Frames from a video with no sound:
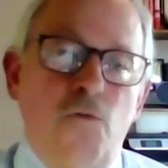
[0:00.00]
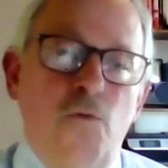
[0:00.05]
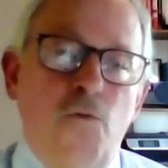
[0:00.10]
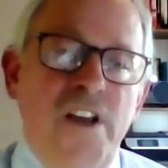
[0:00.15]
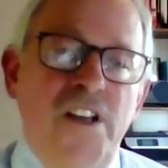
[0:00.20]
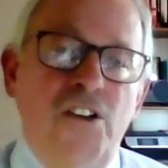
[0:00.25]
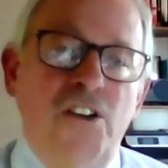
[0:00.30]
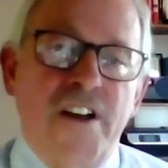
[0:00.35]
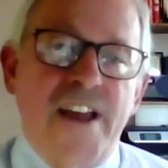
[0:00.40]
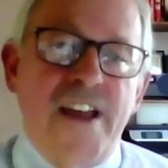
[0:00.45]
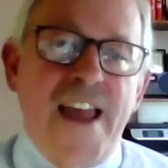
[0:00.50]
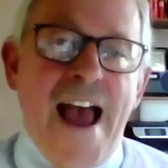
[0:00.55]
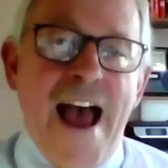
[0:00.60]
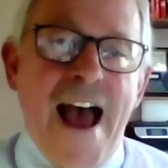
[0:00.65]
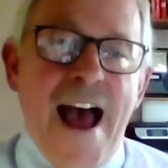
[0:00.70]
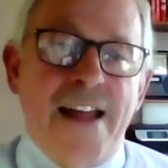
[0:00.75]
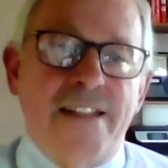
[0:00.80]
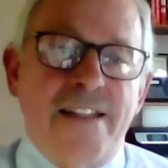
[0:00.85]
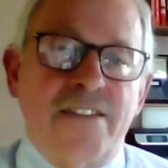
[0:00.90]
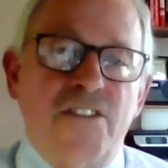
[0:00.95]
we look
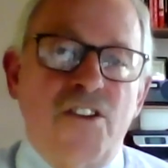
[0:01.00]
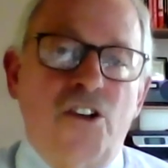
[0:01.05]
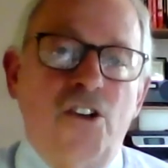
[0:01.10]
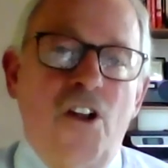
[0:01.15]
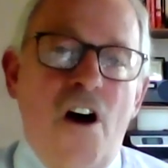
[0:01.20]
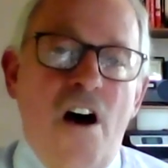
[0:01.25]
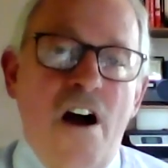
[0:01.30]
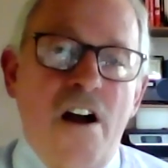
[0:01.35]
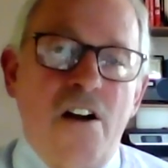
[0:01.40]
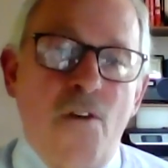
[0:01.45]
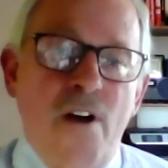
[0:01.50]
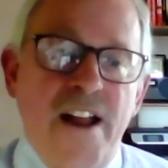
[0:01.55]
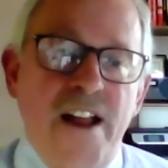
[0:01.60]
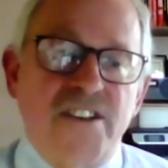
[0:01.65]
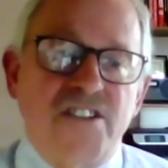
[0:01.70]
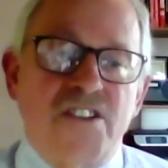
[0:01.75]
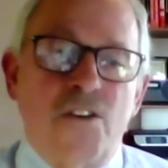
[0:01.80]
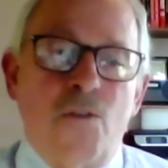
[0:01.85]
at the long range,